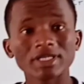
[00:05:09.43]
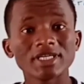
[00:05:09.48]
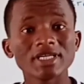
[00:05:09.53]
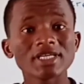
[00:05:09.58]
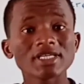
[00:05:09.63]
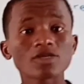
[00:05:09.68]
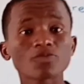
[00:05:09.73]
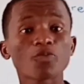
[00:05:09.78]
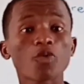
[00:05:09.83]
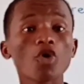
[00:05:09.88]

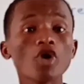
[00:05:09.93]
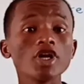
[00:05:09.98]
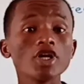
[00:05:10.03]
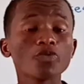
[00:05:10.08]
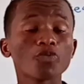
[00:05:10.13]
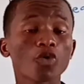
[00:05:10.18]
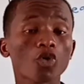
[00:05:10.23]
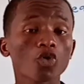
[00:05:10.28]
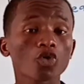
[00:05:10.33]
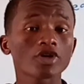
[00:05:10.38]
these
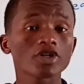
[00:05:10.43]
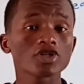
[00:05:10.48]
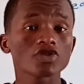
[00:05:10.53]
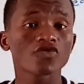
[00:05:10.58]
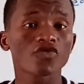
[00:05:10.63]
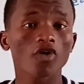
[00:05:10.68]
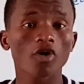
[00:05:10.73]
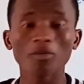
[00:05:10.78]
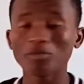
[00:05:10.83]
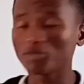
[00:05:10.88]
polyproteins
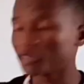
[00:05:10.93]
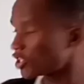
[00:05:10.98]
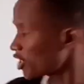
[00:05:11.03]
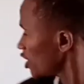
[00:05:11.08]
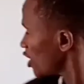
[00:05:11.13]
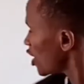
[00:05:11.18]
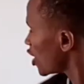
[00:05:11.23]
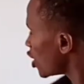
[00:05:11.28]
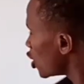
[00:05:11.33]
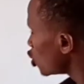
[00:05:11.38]
formed
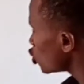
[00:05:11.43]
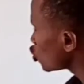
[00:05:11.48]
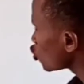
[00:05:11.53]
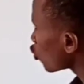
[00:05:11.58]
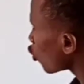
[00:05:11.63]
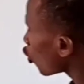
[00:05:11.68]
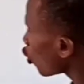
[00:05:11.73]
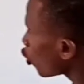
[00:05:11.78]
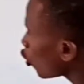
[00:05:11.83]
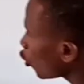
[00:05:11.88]

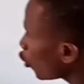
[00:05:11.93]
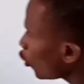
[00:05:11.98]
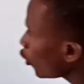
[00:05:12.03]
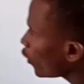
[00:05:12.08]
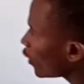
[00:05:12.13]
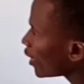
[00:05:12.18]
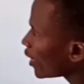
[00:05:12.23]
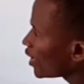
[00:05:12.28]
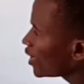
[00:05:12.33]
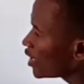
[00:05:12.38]
into
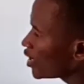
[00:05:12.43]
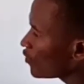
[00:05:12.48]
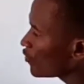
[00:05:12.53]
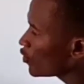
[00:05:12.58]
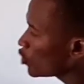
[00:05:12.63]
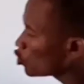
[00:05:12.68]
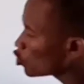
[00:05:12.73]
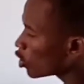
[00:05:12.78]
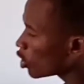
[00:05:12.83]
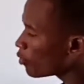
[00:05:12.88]
all the
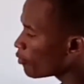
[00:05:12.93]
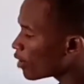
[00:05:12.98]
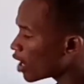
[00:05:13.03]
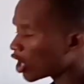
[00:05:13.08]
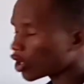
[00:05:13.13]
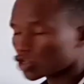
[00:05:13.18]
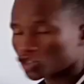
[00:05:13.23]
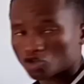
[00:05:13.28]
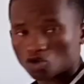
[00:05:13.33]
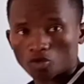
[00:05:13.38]
individual
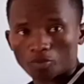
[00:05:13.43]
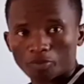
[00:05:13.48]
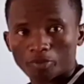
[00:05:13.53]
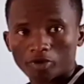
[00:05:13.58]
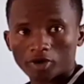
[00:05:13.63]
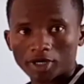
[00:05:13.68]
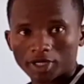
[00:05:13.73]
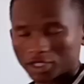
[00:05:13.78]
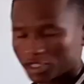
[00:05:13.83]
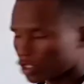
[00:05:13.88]
virus
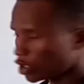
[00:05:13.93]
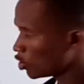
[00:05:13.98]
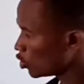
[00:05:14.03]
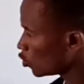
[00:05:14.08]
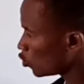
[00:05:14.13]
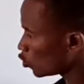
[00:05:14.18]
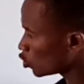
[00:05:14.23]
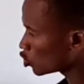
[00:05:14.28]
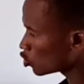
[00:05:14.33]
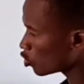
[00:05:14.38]
components,
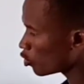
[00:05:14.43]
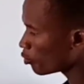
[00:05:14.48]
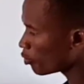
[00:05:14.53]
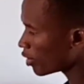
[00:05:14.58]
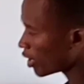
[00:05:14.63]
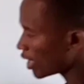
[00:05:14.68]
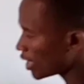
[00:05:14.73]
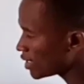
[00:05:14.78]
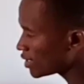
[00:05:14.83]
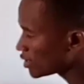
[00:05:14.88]
which
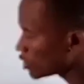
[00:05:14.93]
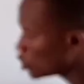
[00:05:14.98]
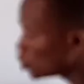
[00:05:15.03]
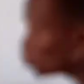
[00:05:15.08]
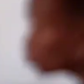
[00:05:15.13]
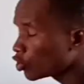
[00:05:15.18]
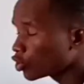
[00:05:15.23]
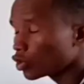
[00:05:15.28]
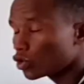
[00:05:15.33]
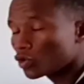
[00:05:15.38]
comprise the
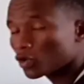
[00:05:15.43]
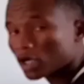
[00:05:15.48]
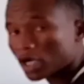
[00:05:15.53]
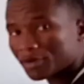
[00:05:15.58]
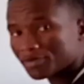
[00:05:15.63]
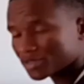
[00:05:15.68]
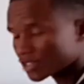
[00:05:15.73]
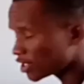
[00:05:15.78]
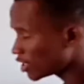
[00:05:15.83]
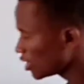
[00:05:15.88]

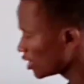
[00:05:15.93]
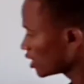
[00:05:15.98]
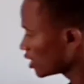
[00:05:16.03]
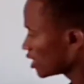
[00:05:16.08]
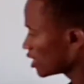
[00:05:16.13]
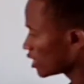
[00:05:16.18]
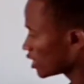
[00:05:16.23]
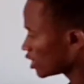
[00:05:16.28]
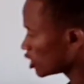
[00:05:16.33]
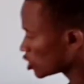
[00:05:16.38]
nucleocapsid,
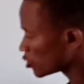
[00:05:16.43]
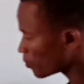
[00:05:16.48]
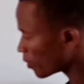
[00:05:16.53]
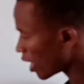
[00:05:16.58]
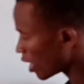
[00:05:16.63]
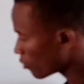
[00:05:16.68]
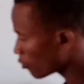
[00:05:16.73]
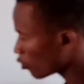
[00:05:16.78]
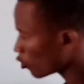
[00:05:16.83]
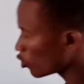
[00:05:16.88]
the
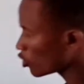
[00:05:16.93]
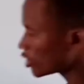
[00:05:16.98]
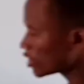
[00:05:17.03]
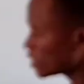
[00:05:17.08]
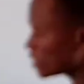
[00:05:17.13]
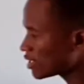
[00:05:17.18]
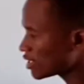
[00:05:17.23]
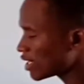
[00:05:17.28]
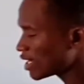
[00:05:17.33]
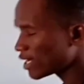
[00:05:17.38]
spike
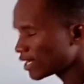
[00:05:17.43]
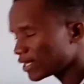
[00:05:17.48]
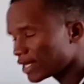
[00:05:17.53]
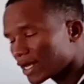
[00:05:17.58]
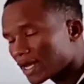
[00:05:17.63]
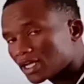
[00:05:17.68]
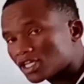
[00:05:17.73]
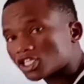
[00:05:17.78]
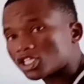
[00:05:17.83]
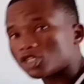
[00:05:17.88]
proteins,
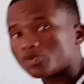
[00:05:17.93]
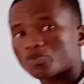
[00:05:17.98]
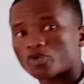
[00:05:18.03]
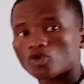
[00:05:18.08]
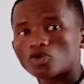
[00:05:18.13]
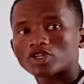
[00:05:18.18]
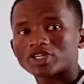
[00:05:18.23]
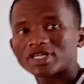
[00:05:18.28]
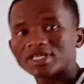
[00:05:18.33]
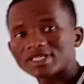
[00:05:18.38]
the HE
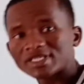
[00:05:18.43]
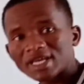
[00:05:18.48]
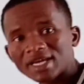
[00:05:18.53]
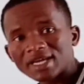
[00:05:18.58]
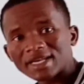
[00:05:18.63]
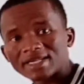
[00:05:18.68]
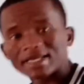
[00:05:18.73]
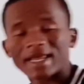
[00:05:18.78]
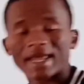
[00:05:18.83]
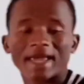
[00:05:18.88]
proteins,
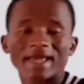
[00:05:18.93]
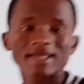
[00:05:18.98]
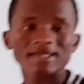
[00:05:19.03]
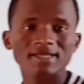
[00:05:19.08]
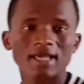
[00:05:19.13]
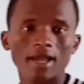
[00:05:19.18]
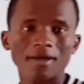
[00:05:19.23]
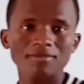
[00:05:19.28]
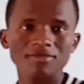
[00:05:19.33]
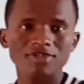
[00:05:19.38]
the
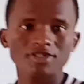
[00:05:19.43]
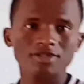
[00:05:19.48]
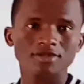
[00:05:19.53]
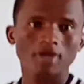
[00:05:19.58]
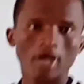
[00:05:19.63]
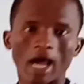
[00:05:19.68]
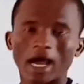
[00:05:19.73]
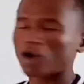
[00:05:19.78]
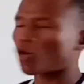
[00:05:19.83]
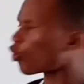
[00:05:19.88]
enzymes,
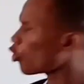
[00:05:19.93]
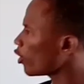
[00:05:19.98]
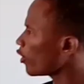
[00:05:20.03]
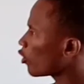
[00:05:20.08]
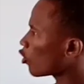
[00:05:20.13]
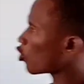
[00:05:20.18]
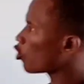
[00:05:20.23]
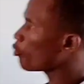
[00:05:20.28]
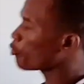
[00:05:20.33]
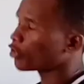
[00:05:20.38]
and all
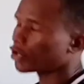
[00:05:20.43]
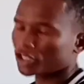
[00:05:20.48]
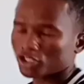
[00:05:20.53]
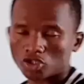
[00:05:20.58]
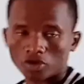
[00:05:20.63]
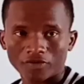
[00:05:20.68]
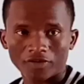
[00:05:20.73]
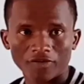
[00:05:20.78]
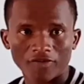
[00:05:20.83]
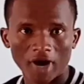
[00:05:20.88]
the
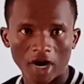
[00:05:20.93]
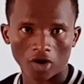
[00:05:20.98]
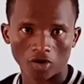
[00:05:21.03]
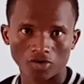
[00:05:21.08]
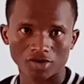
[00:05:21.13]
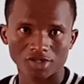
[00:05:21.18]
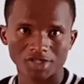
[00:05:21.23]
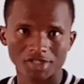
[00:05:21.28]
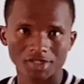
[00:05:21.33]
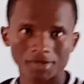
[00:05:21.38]
components of the
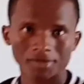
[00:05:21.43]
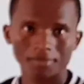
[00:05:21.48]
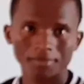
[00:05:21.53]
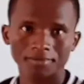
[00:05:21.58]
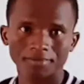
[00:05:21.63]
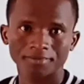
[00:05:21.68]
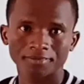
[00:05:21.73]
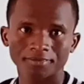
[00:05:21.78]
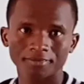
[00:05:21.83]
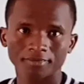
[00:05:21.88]
virus.
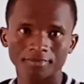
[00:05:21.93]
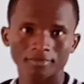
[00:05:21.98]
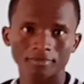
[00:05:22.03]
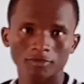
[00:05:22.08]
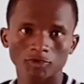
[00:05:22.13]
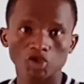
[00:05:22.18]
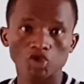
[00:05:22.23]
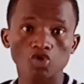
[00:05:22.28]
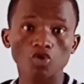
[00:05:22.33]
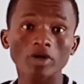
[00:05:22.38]

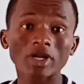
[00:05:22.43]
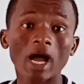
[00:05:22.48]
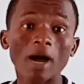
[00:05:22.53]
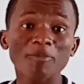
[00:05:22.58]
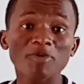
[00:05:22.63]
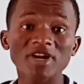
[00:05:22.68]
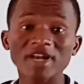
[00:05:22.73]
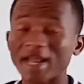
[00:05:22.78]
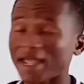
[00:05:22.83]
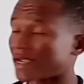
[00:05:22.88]
So what
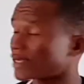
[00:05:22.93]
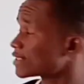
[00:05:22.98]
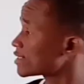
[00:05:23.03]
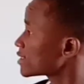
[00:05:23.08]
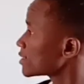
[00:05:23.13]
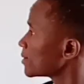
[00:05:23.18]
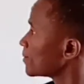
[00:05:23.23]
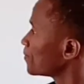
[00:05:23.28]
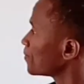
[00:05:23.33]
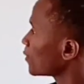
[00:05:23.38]
happened
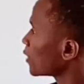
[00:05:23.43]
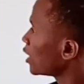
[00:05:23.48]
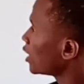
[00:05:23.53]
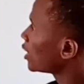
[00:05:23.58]
next?